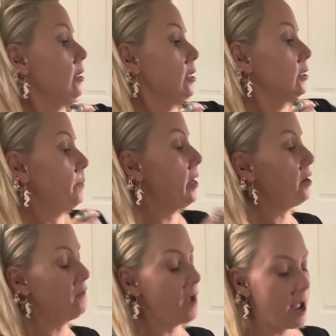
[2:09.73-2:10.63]
Speaking
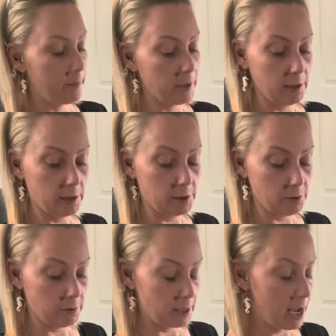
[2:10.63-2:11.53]
of happy, let's
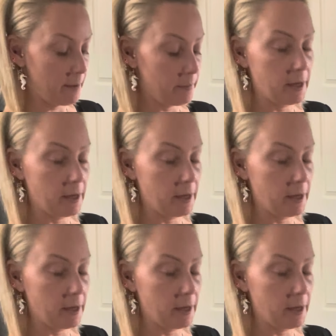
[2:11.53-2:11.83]
use the happy